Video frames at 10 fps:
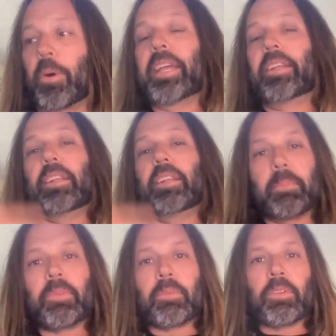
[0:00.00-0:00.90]
So I ended
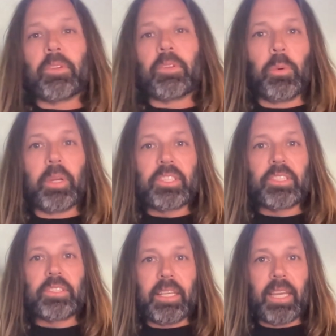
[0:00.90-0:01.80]
up doing a
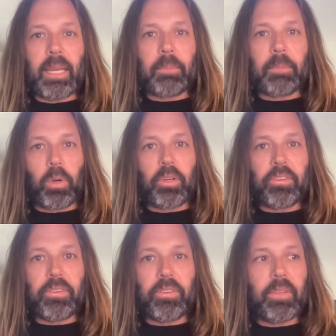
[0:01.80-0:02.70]
Steadicam
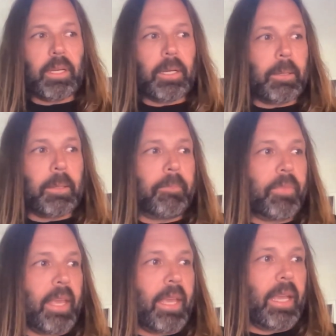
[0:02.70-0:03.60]
course,
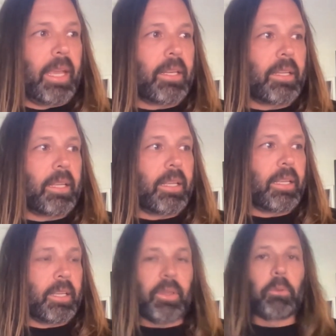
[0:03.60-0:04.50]
um, and
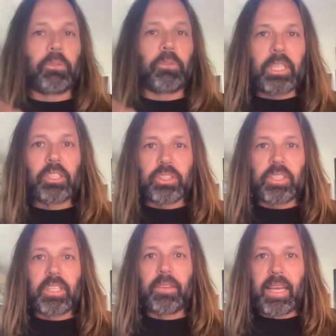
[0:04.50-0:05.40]
because I was really
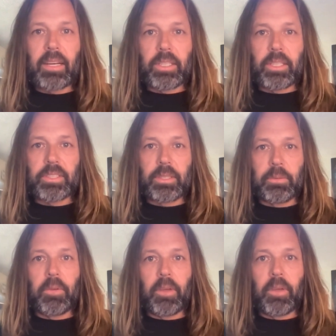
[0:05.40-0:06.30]
interested in that
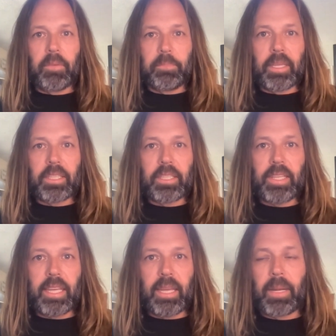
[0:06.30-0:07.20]
also of, of, being a
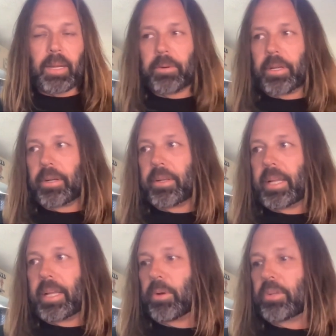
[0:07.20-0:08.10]
Steadicam operator.
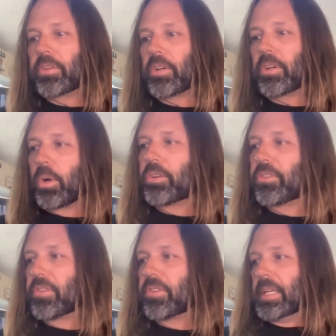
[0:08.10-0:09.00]
And so I took a
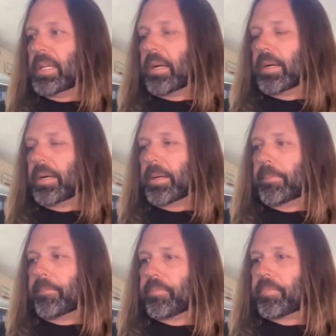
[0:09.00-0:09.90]
course
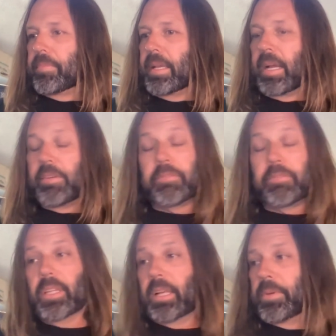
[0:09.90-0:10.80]
um, and I
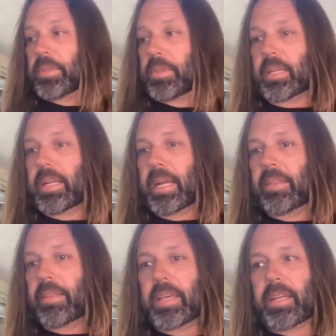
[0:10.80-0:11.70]
fell in love with it.
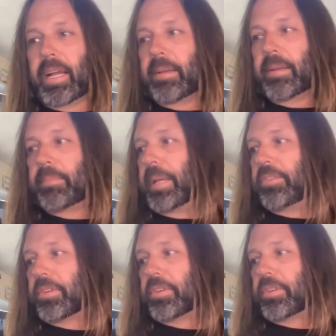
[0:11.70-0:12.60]
And then I
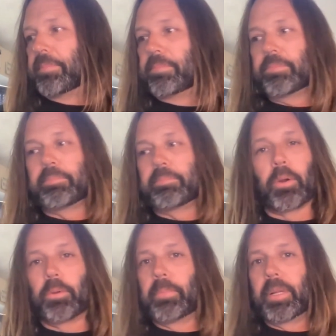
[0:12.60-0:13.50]
basically
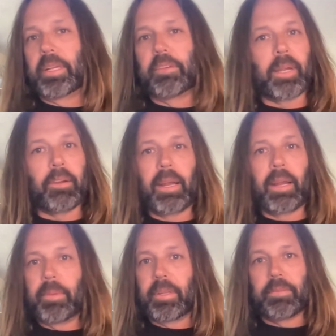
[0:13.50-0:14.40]
borrowed money from my
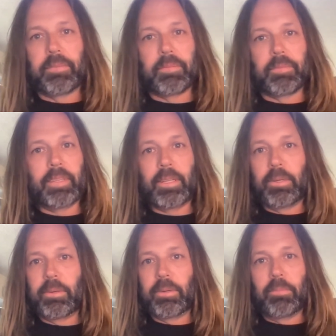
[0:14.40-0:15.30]
grandmother, you
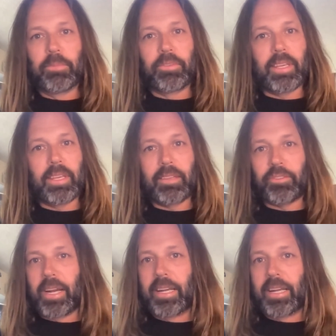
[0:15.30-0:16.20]
know, and was
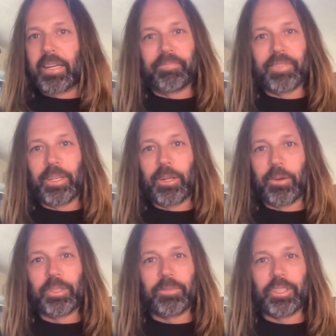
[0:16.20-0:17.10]
like trying to, you
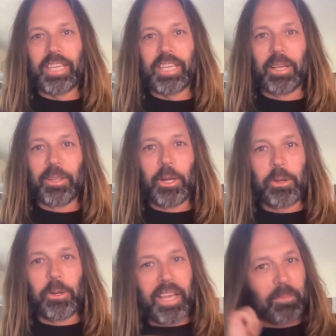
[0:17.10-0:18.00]
know, she, she gave me a
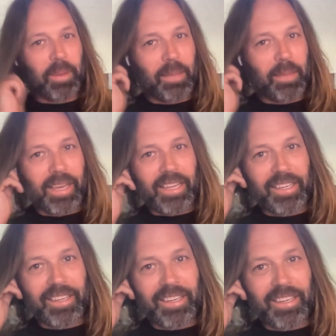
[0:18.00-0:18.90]
loan I had to pay
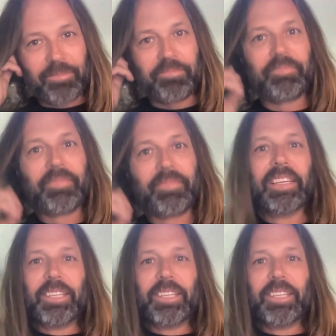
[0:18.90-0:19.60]
back. And I